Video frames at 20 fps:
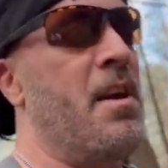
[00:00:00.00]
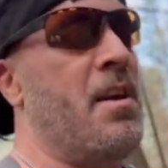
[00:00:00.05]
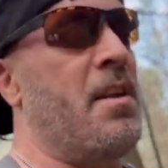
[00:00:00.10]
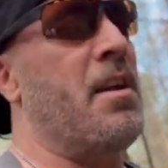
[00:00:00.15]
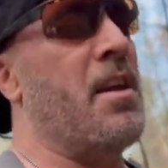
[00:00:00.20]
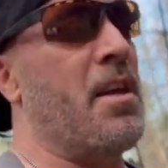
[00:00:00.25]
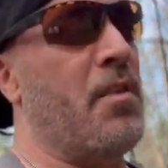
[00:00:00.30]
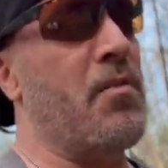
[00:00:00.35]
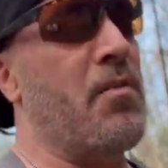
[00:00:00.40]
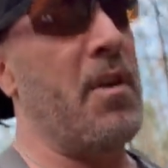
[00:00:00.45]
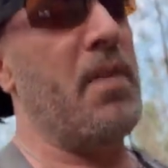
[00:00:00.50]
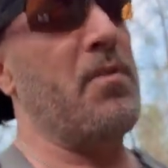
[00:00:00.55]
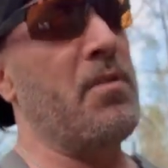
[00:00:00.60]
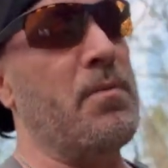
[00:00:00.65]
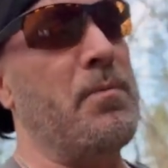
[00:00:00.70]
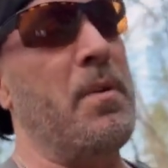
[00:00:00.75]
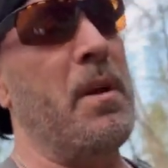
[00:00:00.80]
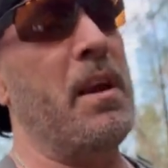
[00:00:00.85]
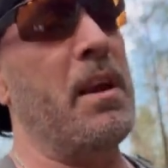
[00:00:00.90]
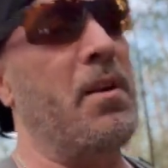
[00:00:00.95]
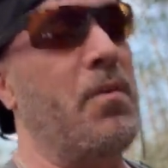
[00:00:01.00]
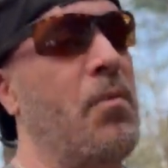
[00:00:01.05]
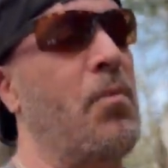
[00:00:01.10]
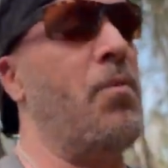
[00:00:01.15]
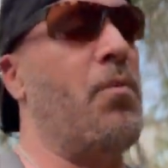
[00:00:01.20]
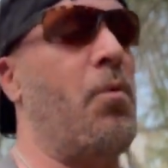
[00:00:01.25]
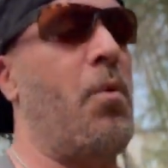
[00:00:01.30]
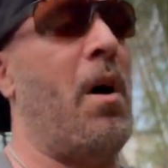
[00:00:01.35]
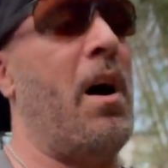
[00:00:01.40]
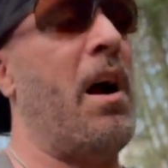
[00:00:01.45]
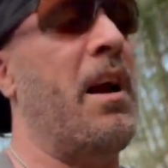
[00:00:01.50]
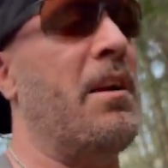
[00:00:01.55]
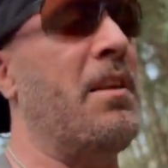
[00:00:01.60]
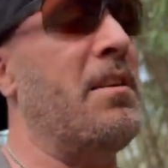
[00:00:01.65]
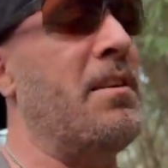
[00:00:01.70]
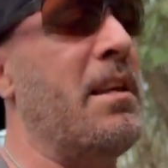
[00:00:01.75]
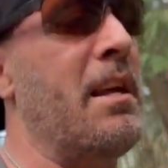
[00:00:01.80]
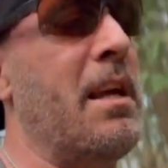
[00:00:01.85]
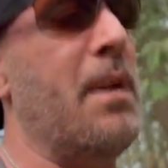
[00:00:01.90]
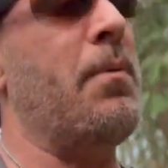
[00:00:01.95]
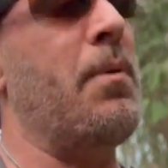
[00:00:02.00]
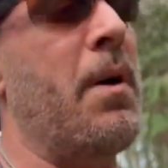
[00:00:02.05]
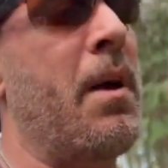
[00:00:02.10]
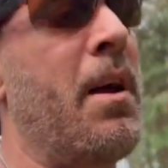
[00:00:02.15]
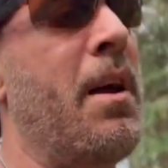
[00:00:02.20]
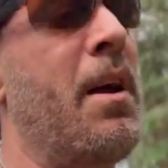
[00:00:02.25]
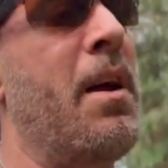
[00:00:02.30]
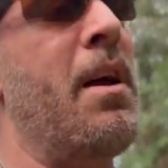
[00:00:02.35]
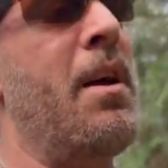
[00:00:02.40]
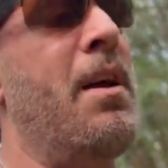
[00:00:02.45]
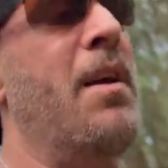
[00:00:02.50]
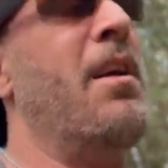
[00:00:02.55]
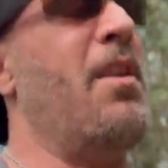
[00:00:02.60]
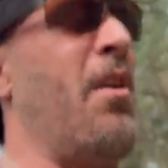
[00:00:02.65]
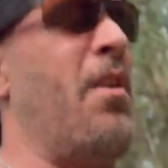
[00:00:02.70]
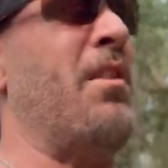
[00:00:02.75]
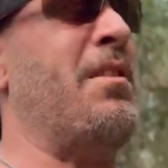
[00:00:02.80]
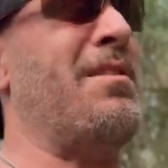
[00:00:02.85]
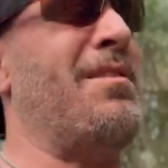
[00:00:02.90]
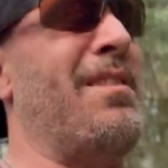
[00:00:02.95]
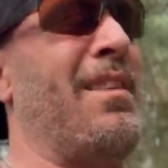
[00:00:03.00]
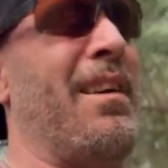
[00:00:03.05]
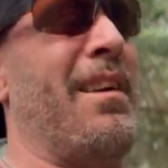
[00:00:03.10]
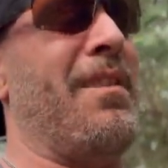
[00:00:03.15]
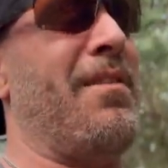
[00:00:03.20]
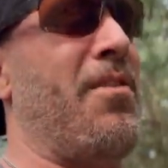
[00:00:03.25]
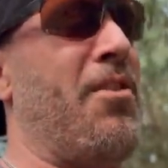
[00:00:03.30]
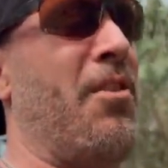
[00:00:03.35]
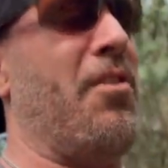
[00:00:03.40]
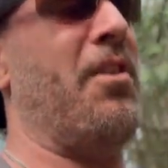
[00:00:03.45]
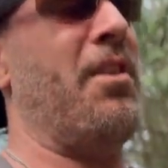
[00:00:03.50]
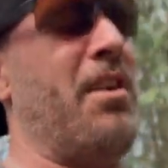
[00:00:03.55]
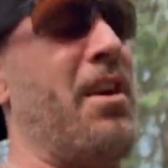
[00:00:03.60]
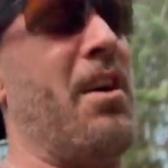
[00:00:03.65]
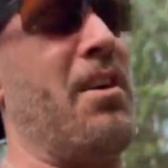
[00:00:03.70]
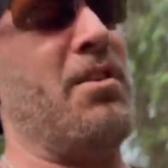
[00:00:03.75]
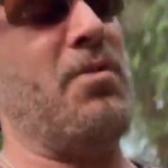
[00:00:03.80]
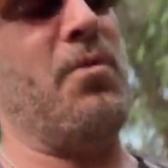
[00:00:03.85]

you know, the river's big and wide and deep. You know, it's 30 yards